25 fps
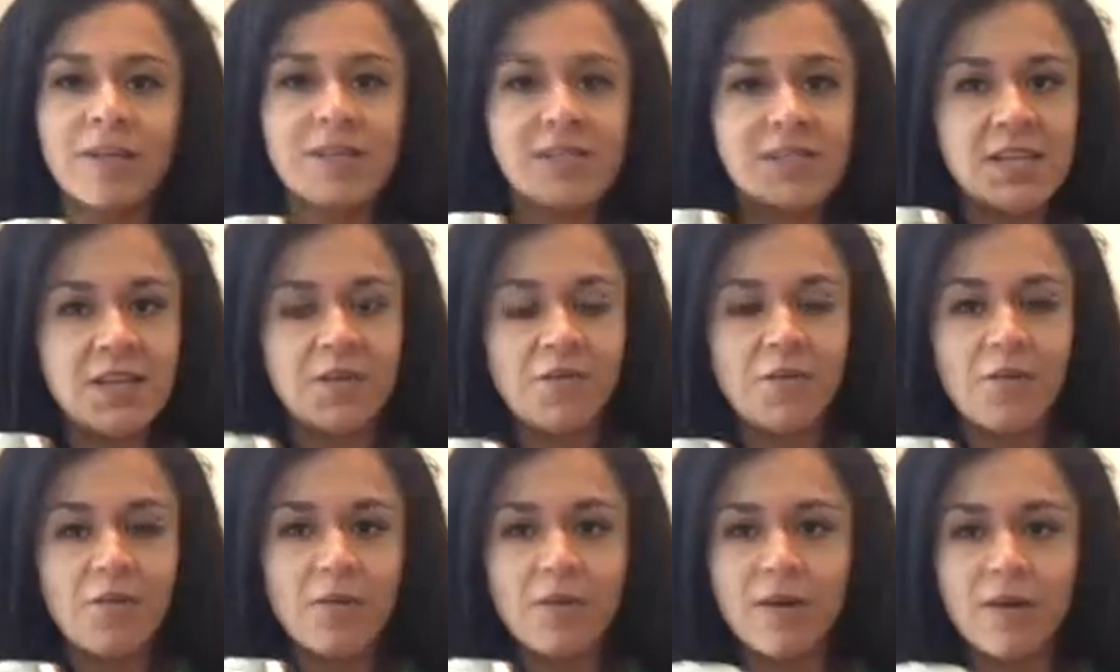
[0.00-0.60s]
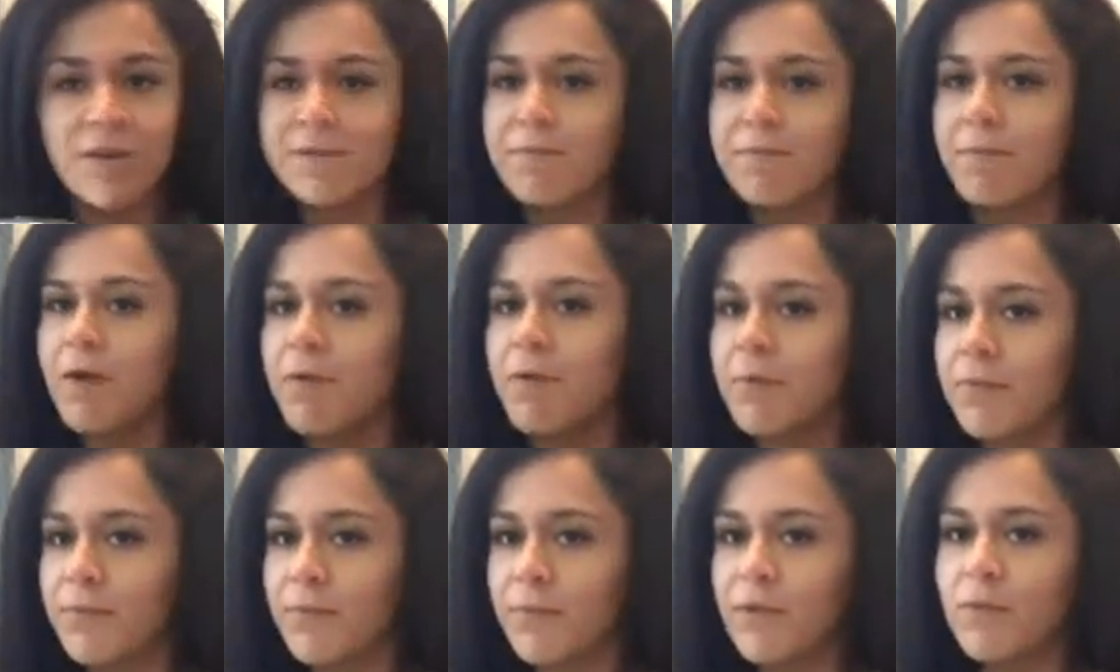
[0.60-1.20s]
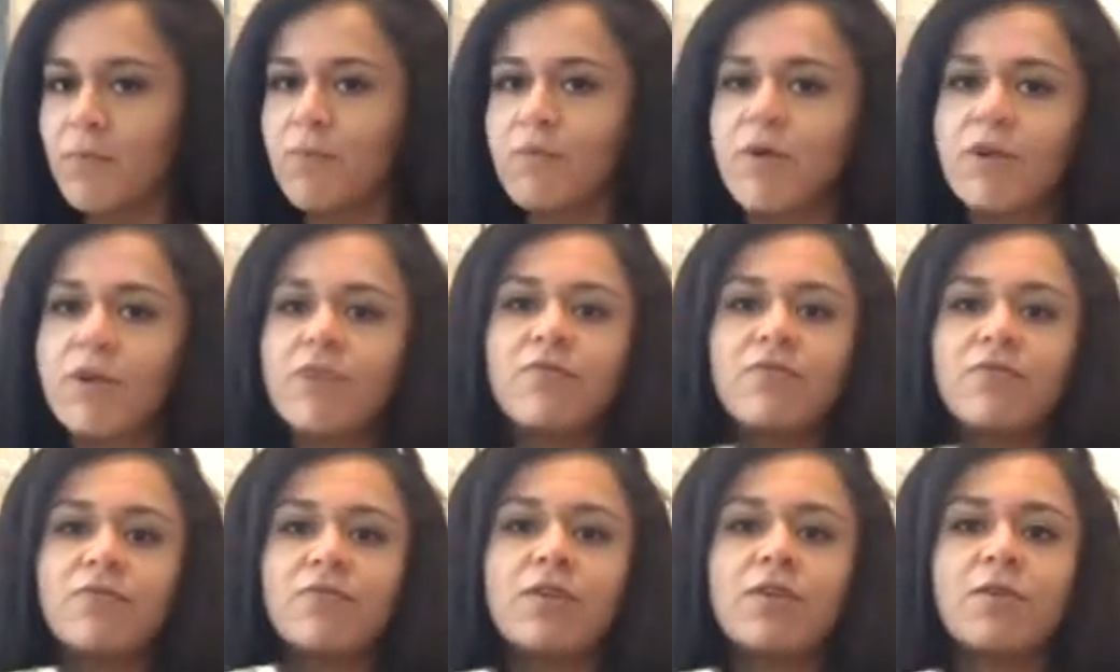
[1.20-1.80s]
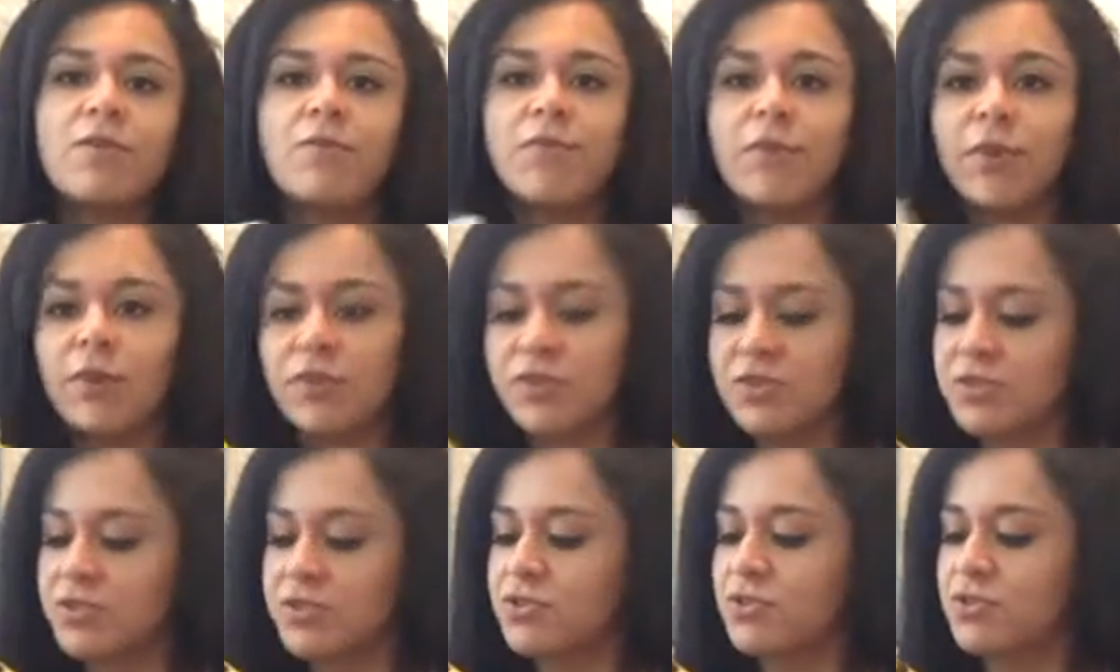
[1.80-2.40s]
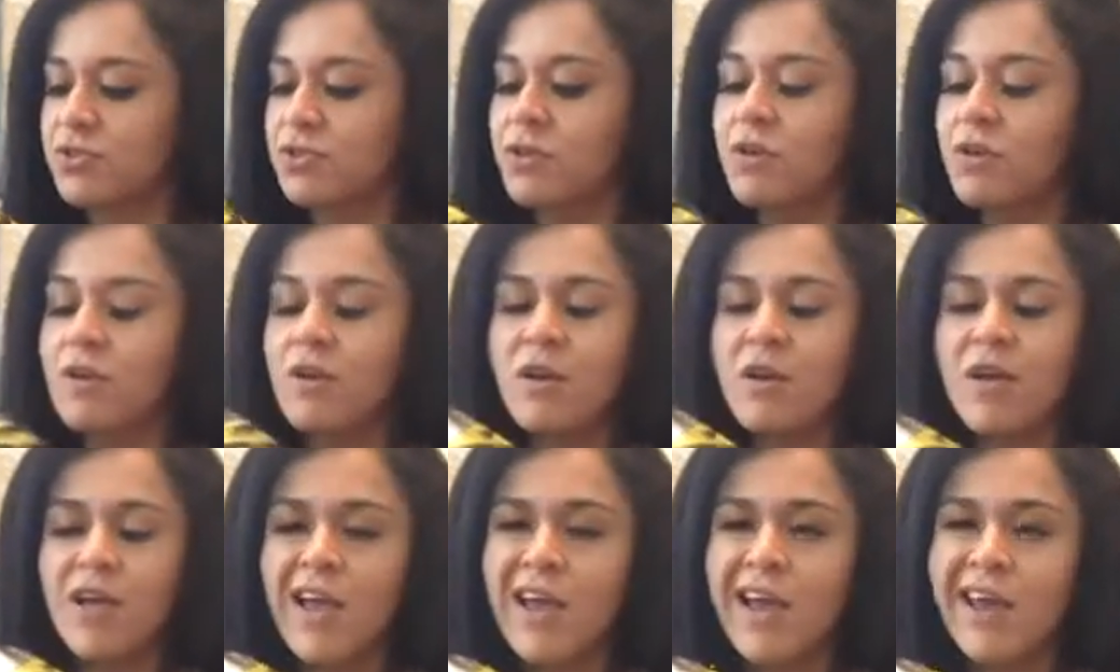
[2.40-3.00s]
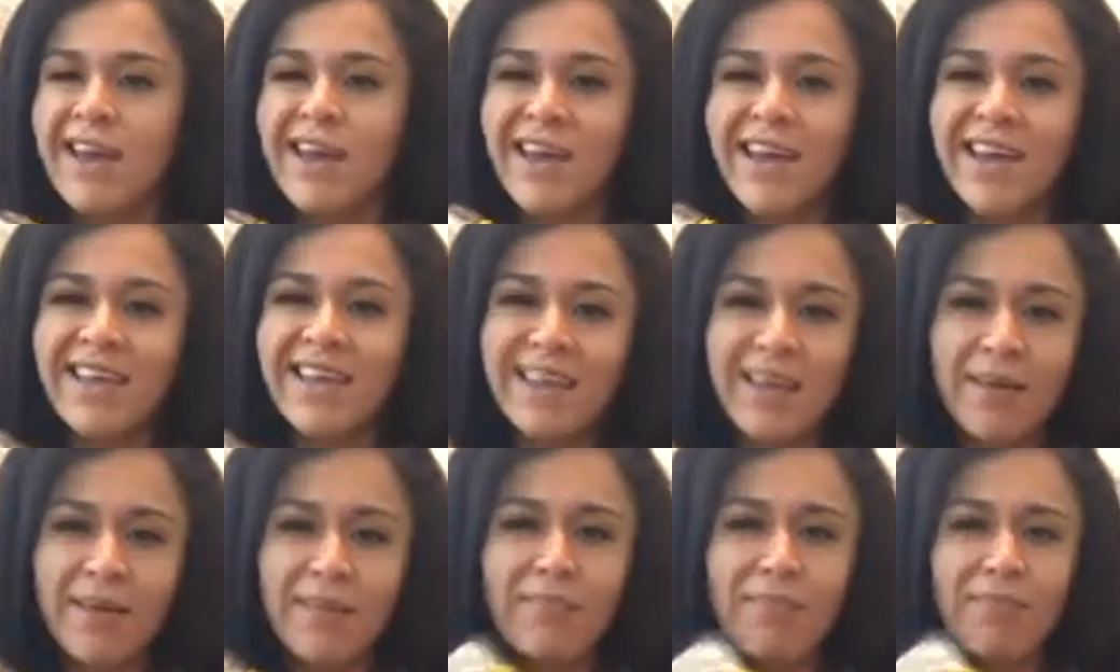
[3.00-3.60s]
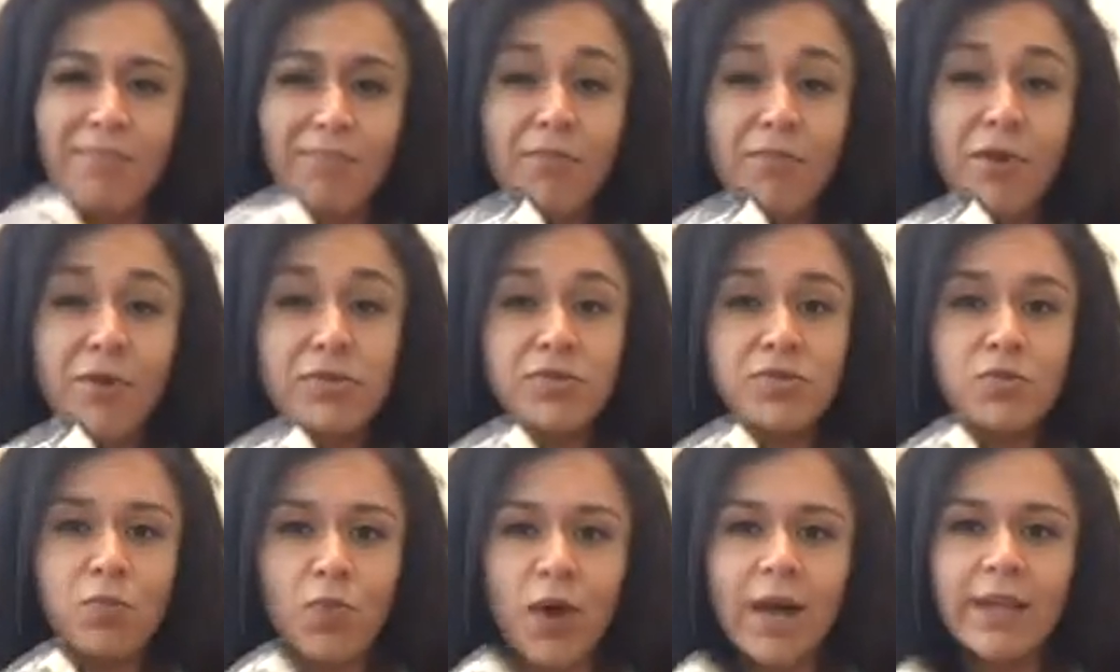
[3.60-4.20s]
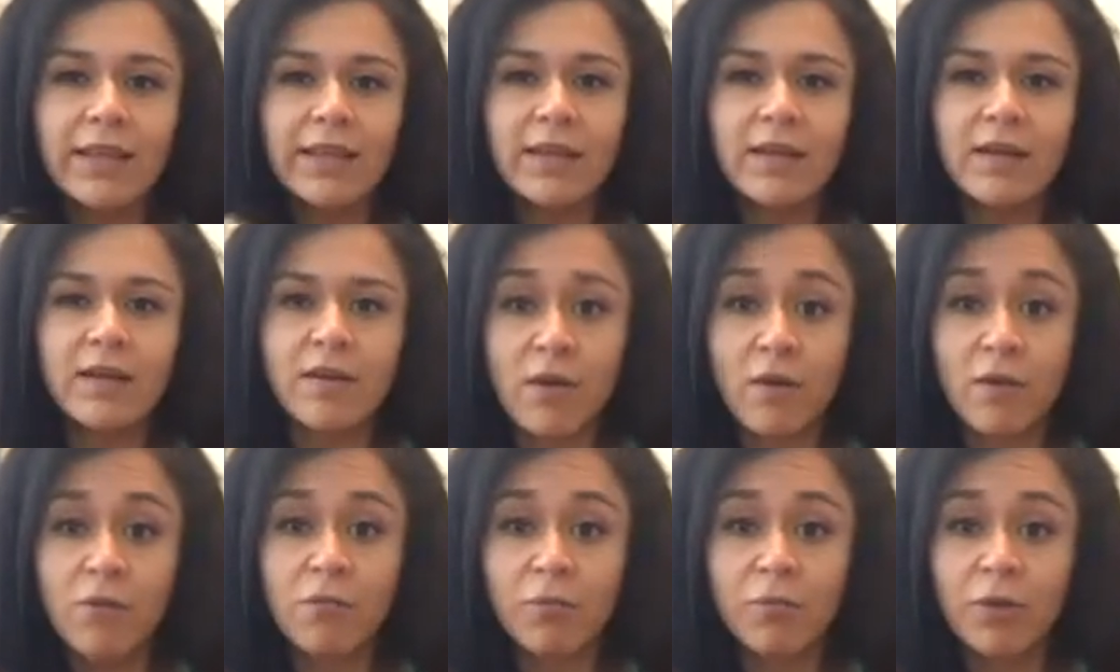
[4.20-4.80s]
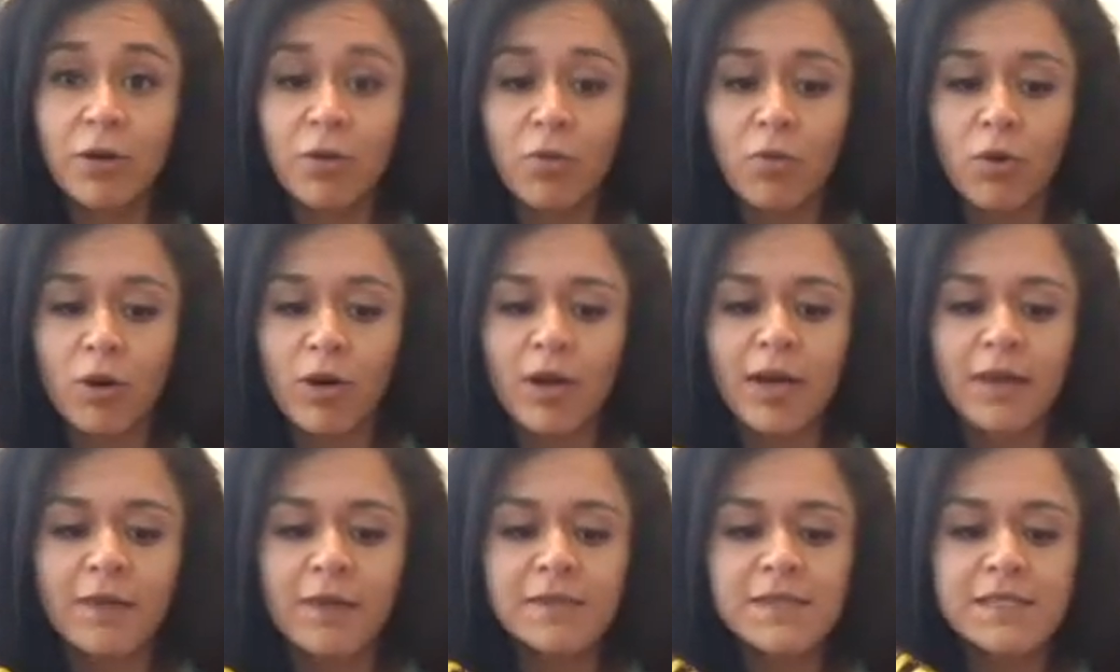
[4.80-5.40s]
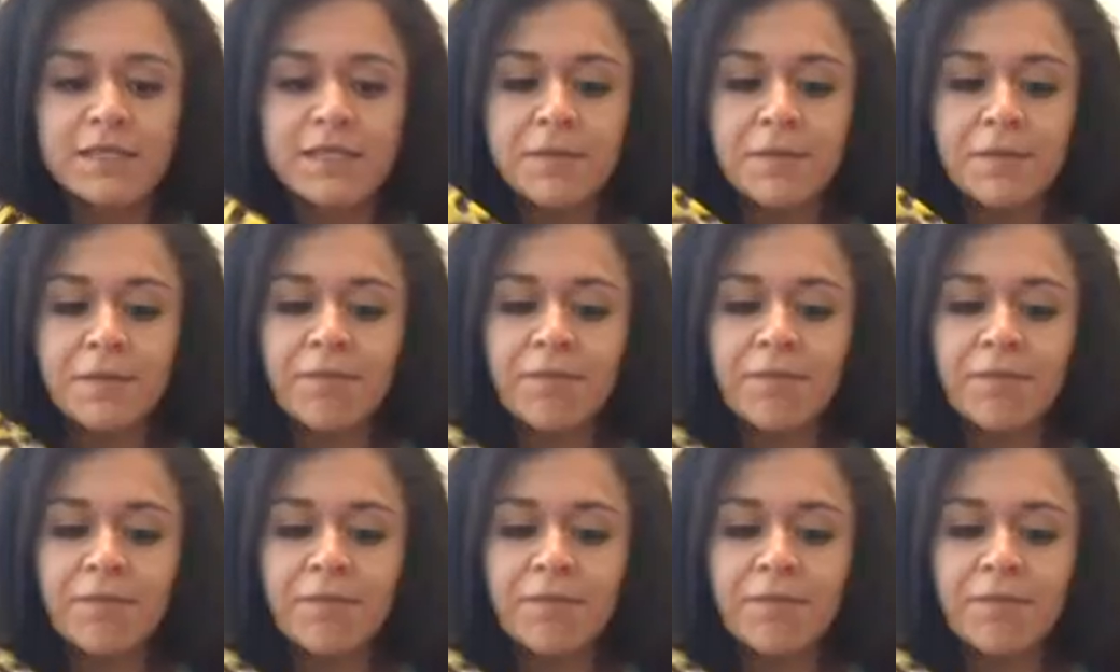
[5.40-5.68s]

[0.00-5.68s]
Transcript: C4 is probably one of the first and I think most widely known pre-workouts.